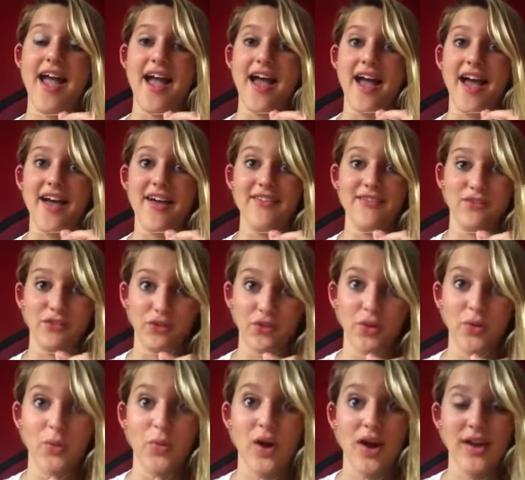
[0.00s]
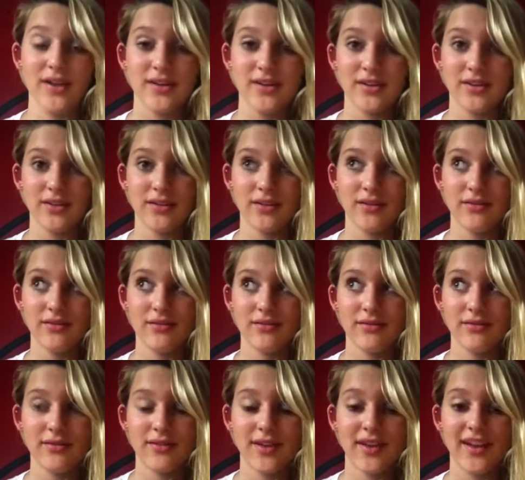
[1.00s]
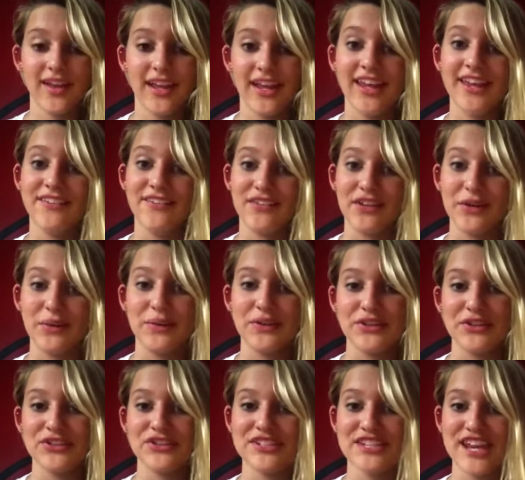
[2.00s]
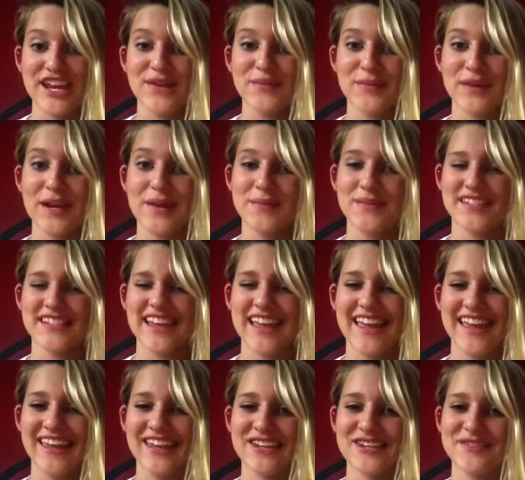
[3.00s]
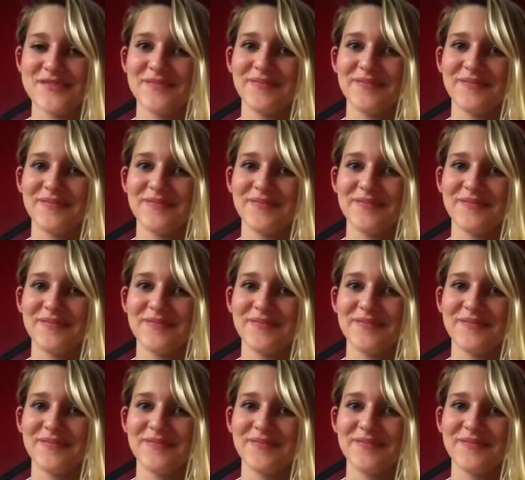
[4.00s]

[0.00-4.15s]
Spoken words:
Everyone, if you understand what I'm saying.